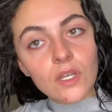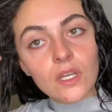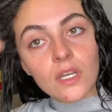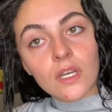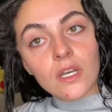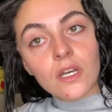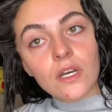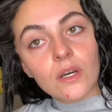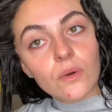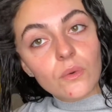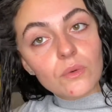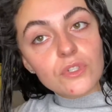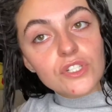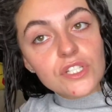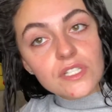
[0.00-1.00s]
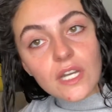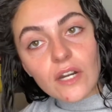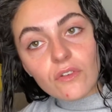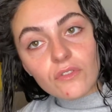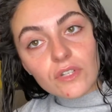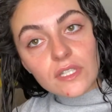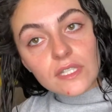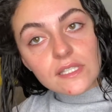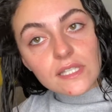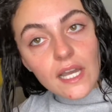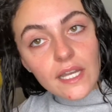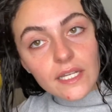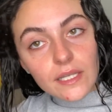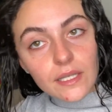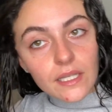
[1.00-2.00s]
Oh, she's kind of really
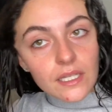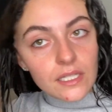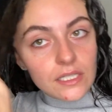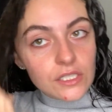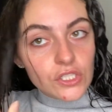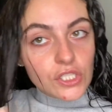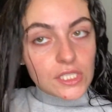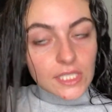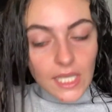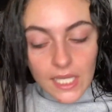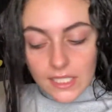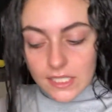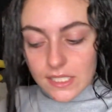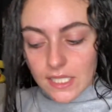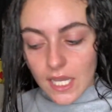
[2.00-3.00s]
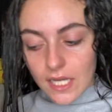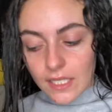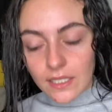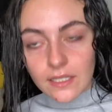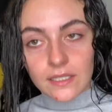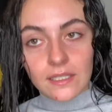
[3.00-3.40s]
tiny. She's kind of tiny.